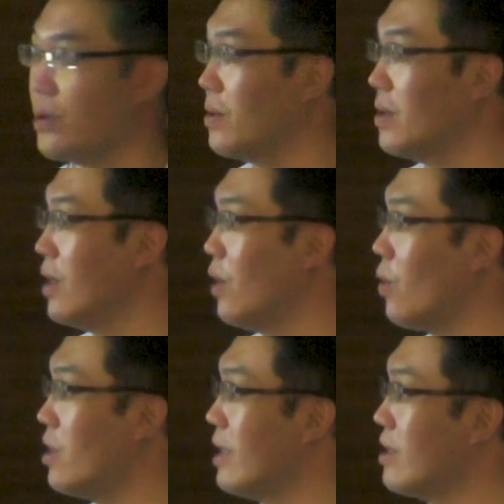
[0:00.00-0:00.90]
So
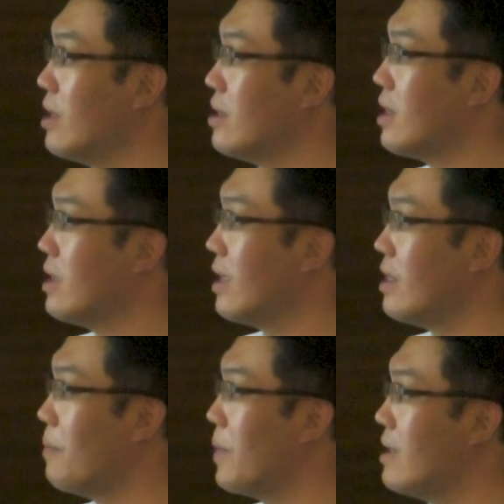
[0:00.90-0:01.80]
what they did
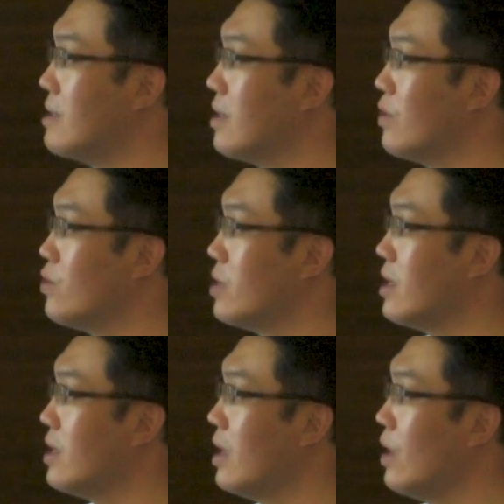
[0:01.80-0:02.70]
in the past,
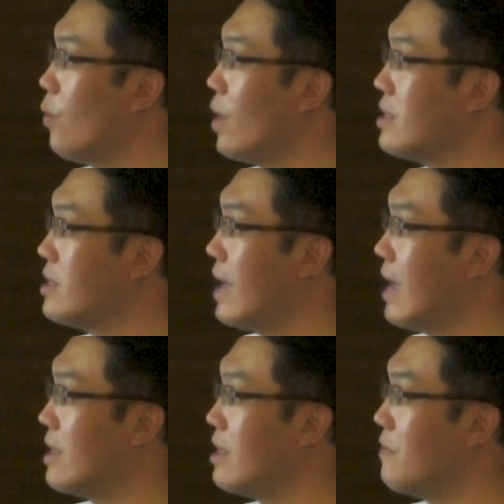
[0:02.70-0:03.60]
usually once they
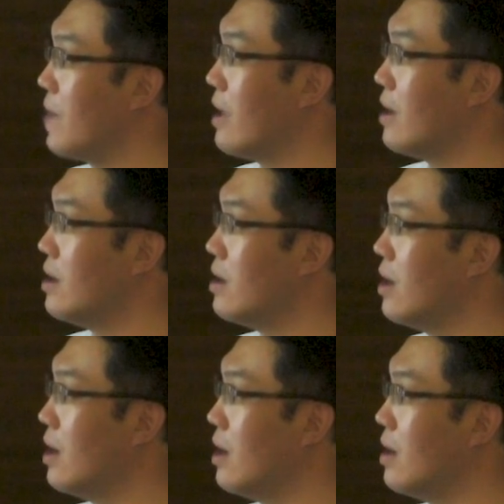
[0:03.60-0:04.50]
identify
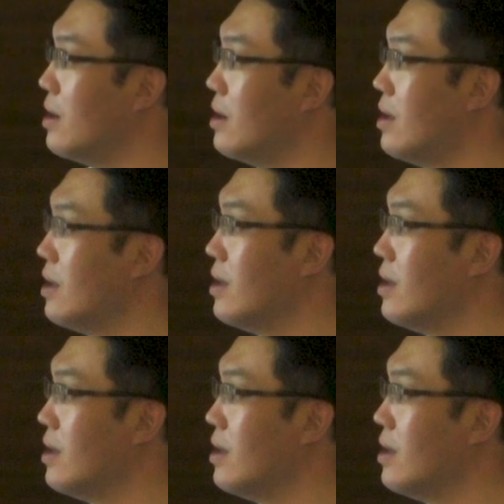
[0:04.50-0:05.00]
a